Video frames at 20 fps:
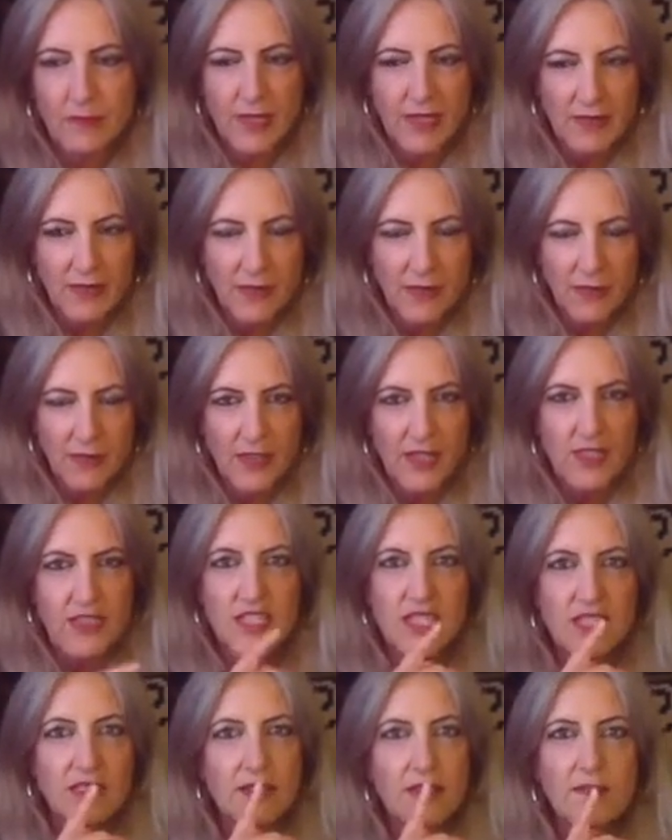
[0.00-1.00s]
Around the
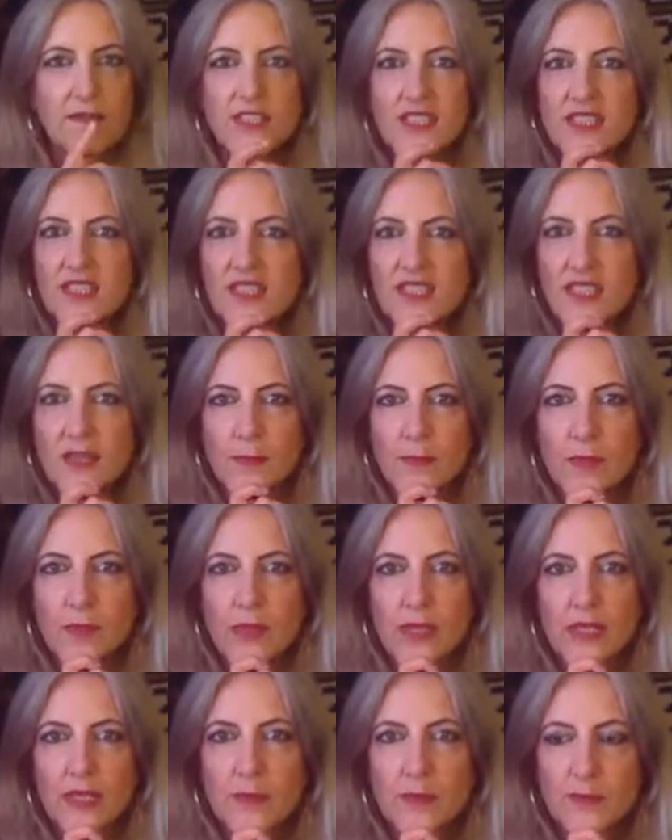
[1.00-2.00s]
30th of
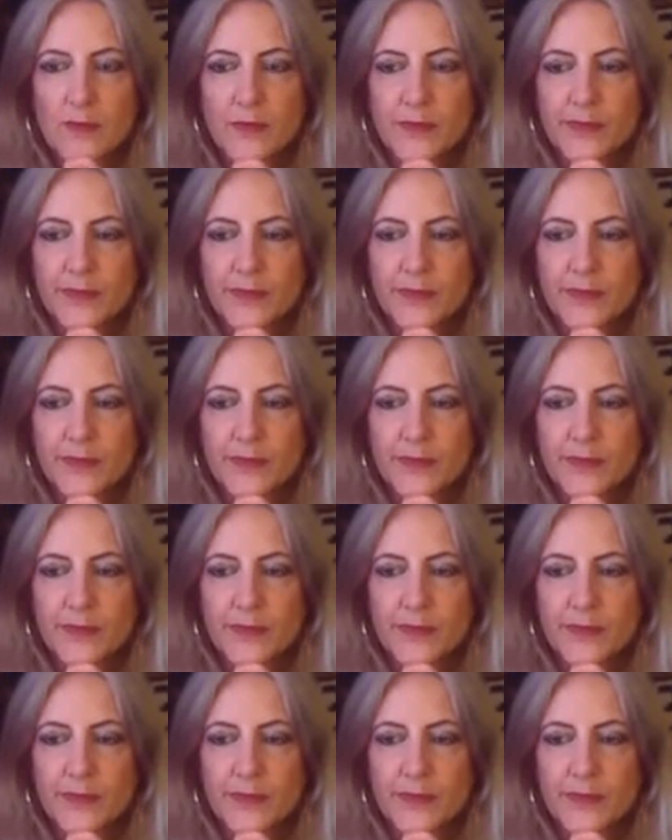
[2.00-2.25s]
December.